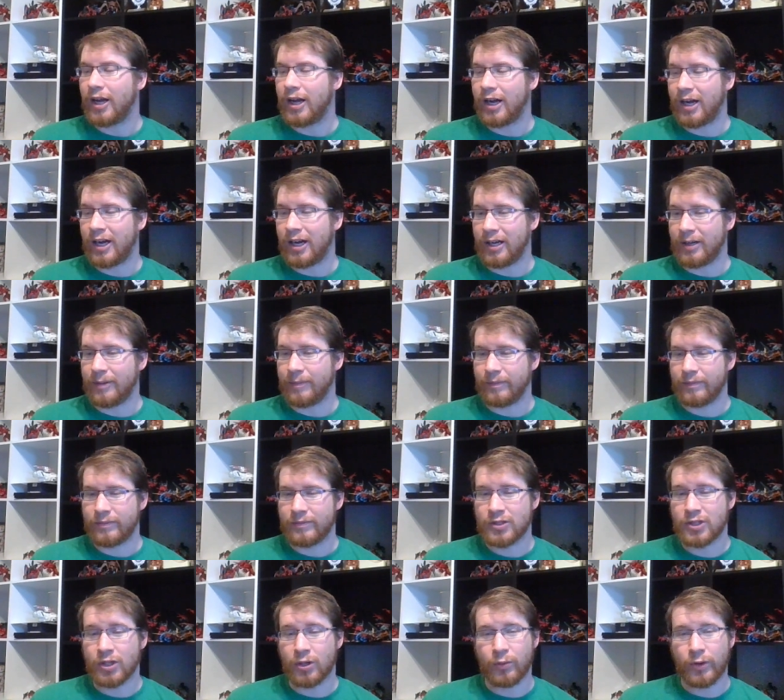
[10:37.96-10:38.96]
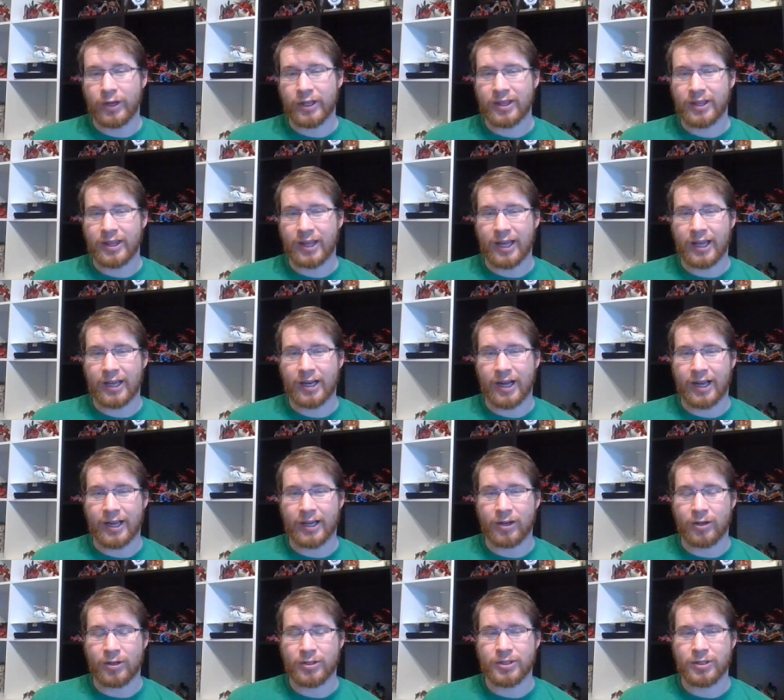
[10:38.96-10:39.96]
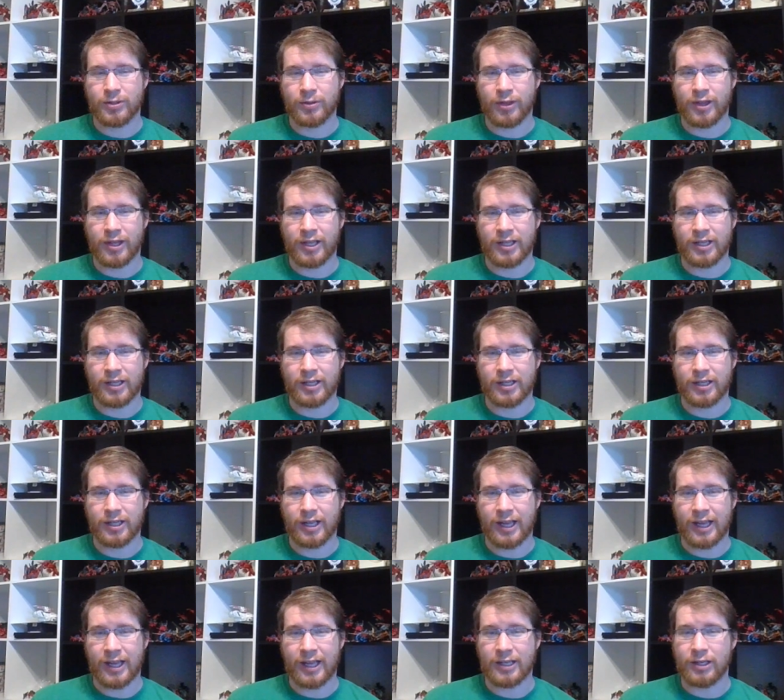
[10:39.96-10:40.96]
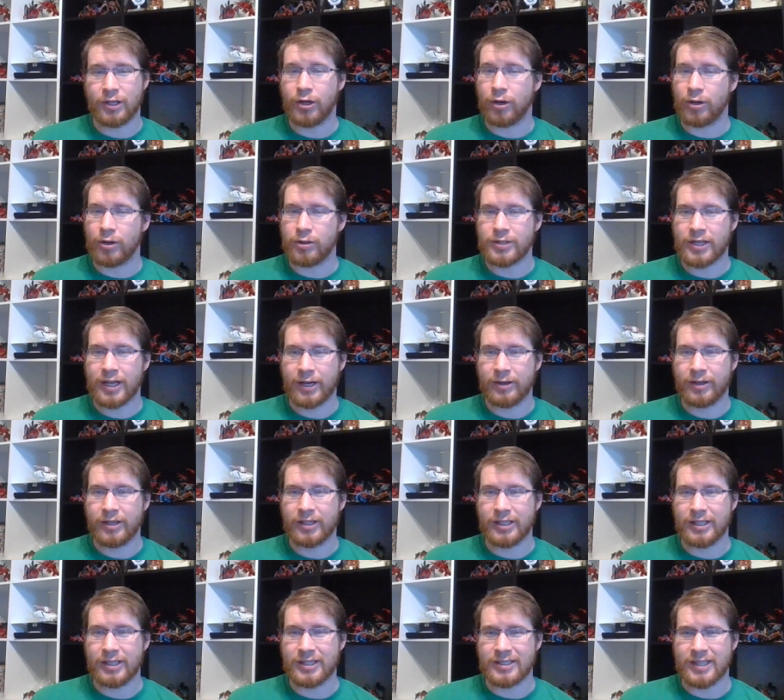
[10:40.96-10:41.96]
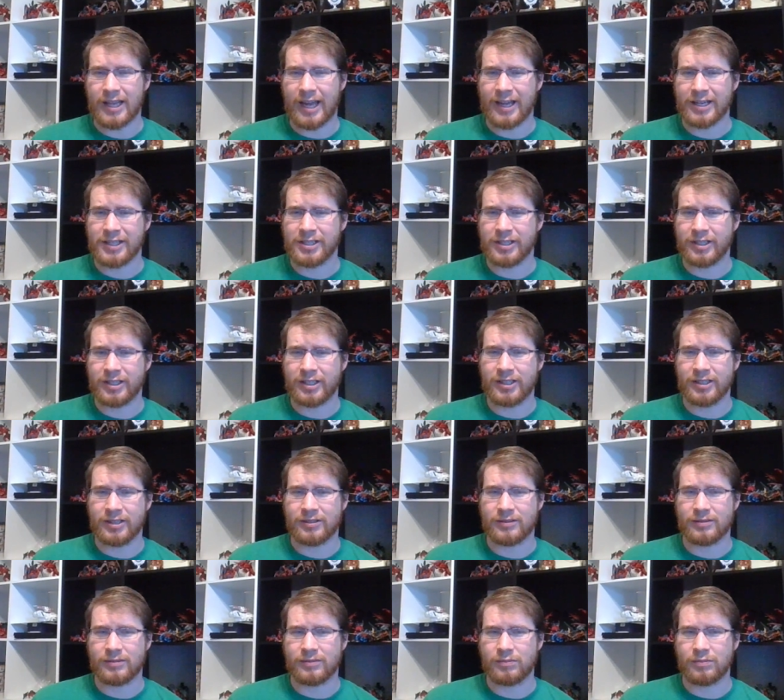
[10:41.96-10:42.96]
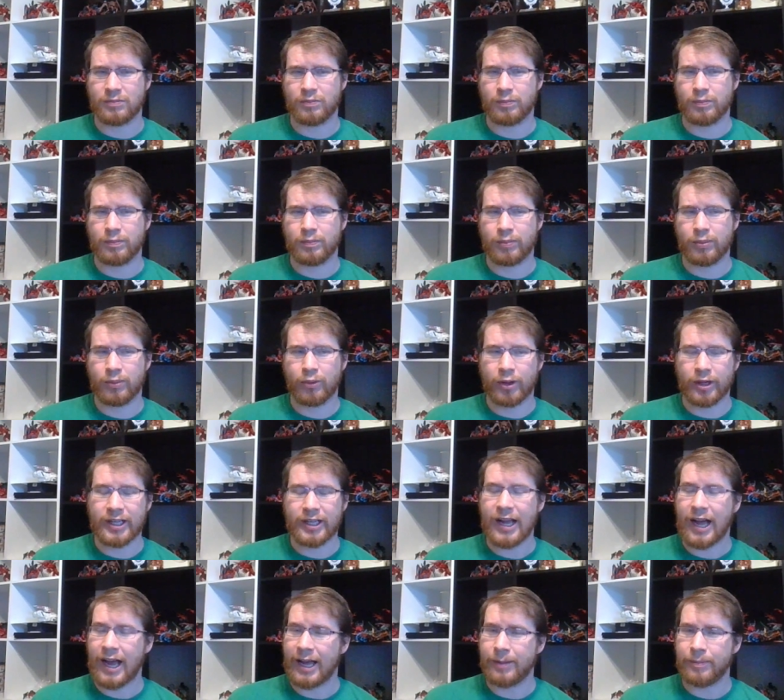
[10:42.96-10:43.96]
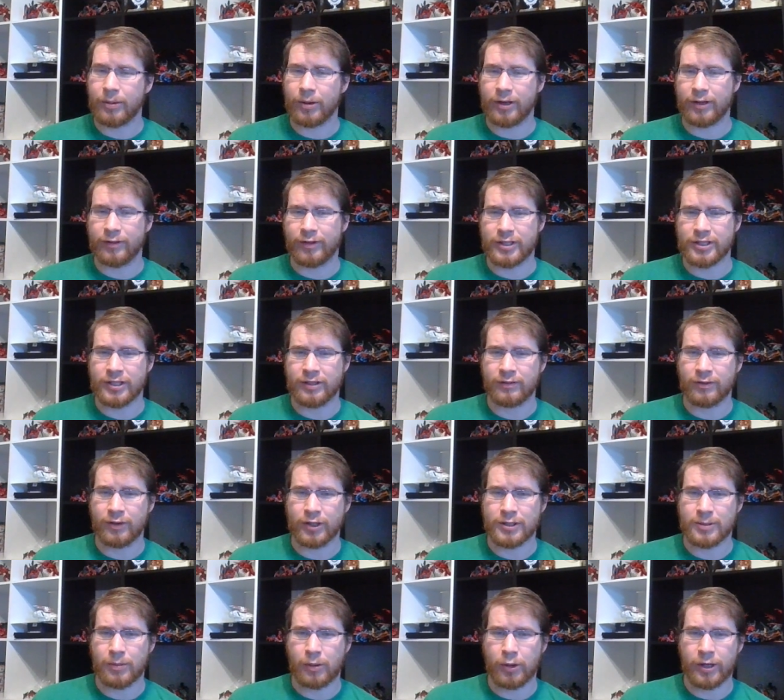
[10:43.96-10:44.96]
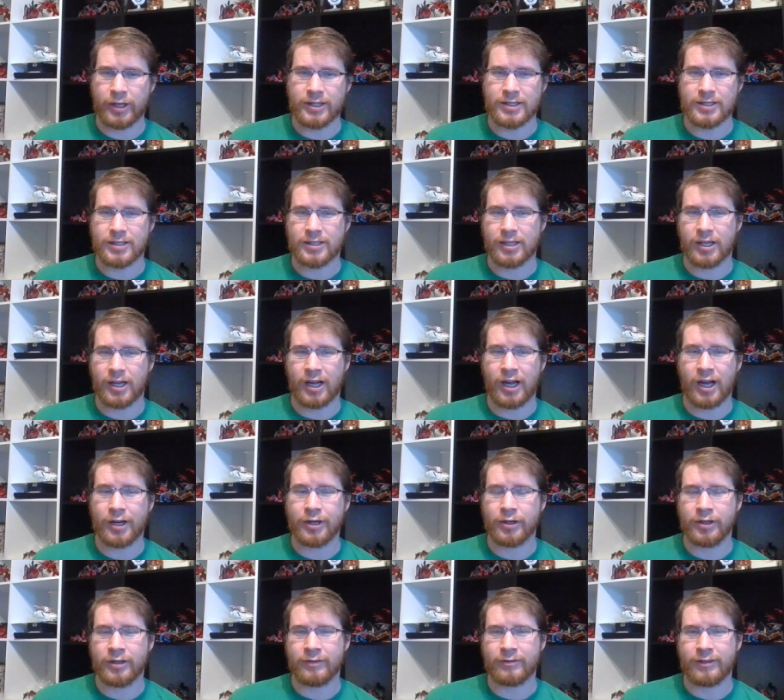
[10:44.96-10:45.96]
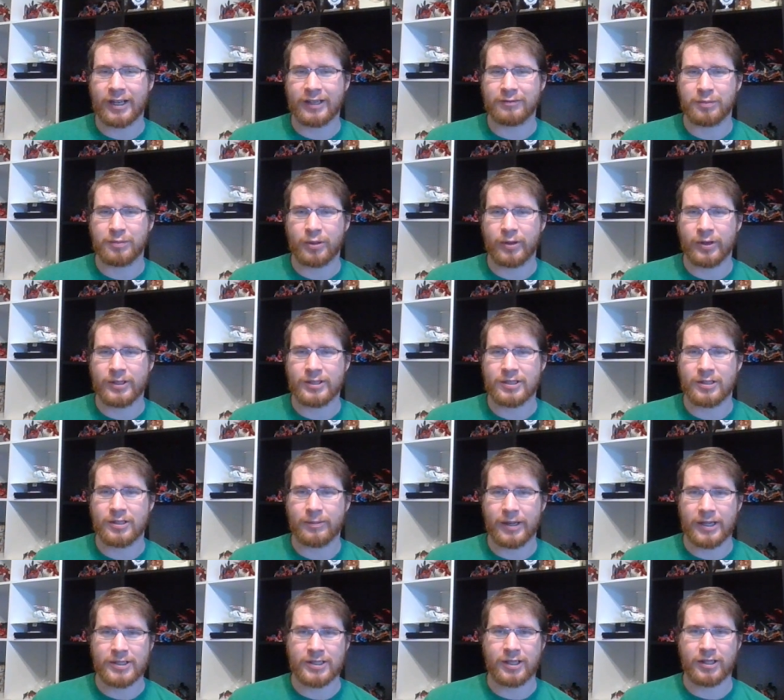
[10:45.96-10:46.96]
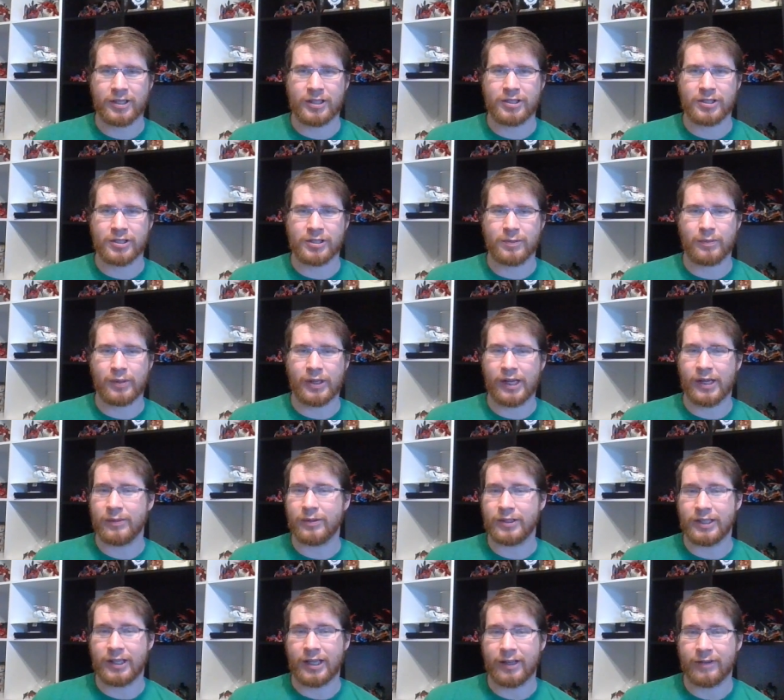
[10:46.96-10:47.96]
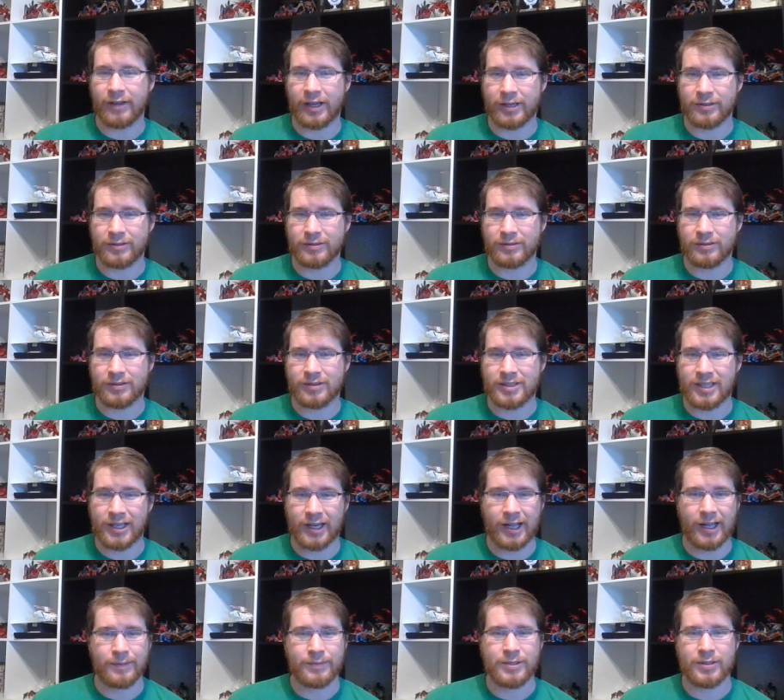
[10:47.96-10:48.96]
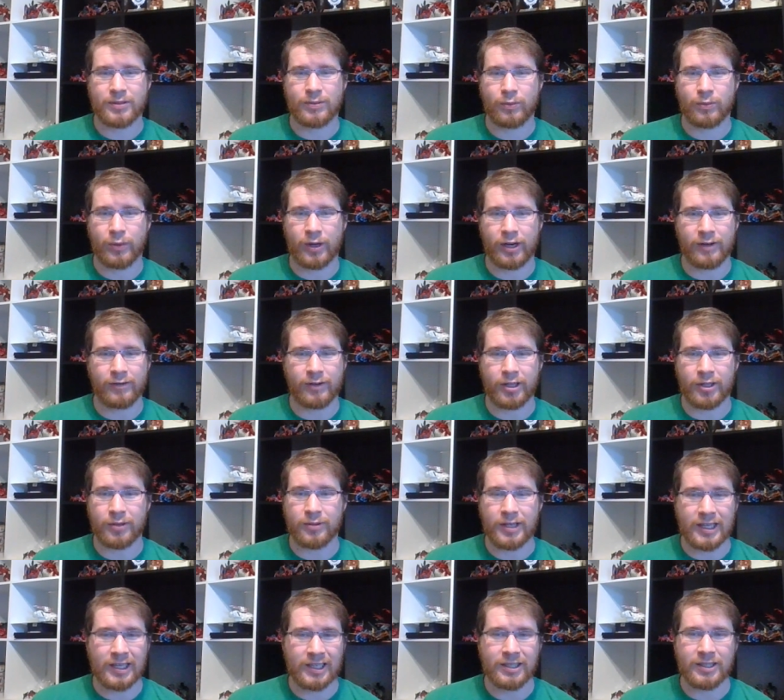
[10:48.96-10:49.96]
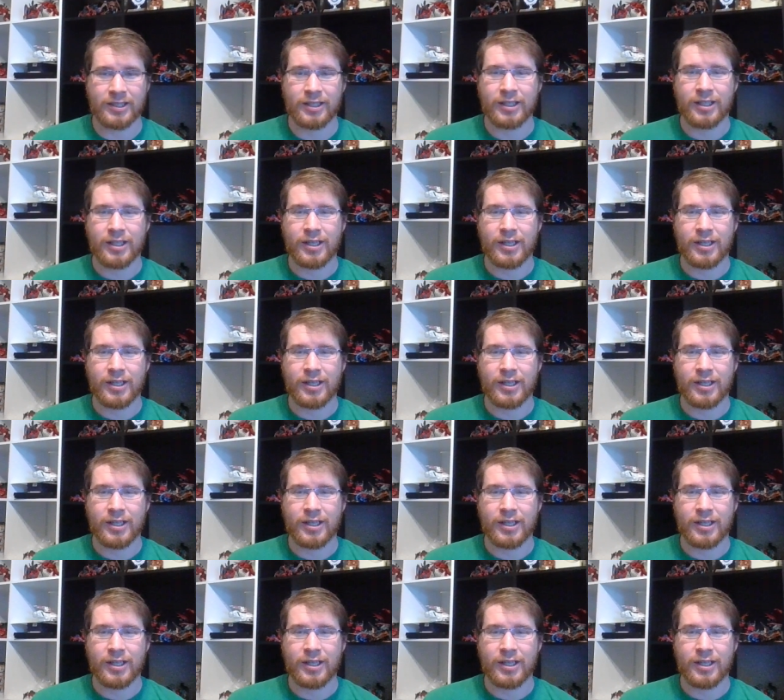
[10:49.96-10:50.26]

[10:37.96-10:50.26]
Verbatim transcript: Um, so with that, I also think a Neurotyrant is actually pretty hyper efficient for its points. 105 points to basically just be able to give out Synapse wherever you need it